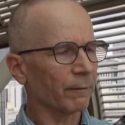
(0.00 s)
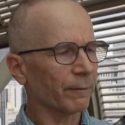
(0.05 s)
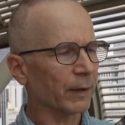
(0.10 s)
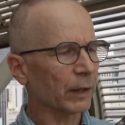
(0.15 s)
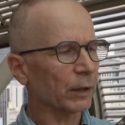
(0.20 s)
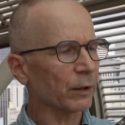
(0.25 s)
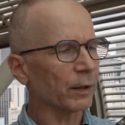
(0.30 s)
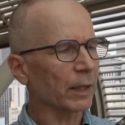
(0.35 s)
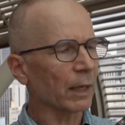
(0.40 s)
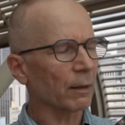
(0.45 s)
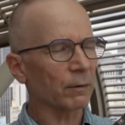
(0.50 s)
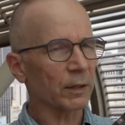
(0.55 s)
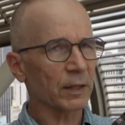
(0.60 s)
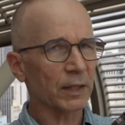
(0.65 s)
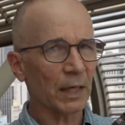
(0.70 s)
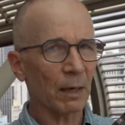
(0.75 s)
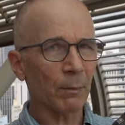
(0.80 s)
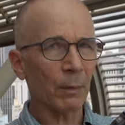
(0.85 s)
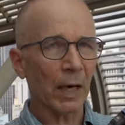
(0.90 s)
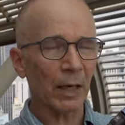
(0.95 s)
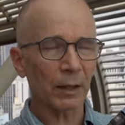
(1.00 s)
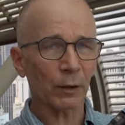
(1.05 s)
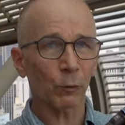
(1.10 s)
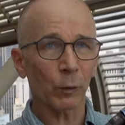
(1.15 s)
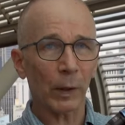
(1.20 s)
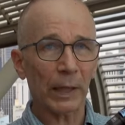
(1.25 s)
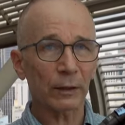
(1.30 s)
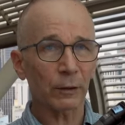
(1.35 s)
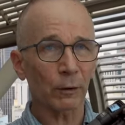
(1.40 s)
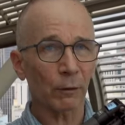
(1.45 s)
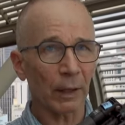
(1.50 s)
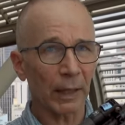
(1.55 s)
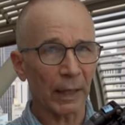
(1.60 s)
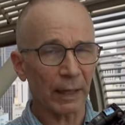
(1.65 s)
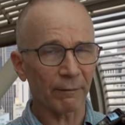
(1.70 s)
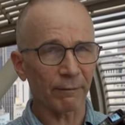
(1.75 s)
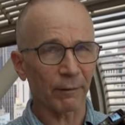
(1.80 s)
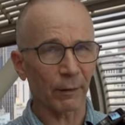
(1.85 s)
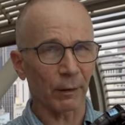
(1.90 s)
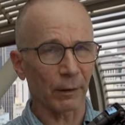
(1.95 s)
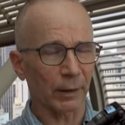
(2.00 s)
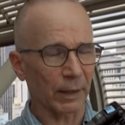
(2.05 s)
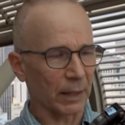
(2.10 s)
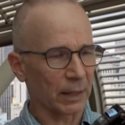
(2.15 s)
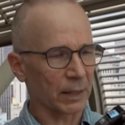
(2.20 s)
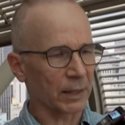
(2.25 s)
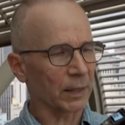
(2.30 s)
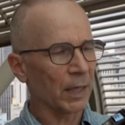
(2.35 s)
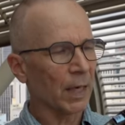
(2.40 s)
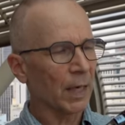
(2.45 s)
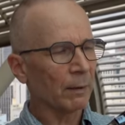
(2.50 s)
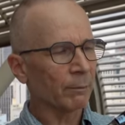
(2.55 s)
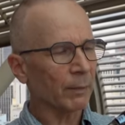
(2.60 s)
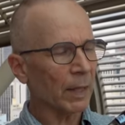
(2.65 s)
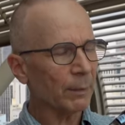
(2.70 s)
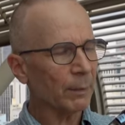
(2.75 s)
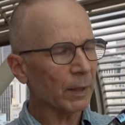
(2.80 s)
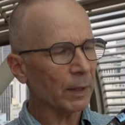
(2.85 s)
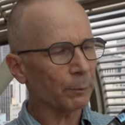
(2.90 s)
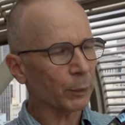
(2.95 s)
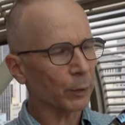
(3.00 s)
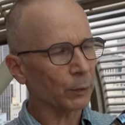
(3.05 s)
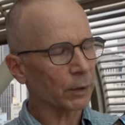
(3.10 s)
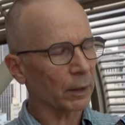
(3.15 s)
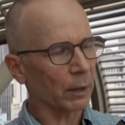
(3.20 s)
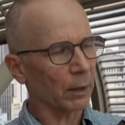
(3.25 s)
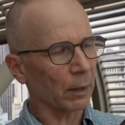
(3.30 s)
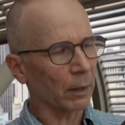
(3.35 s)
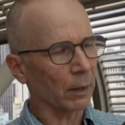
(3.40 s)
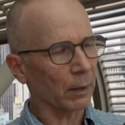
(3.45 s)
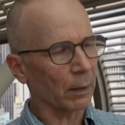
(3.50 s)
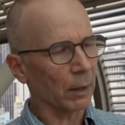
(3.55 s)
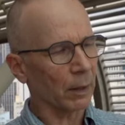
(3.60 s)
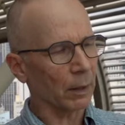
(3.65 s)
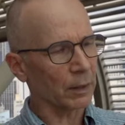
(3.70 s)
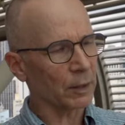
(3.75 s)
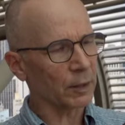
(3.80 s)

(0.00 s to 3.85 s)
figured out some other way to level this. Maybe put a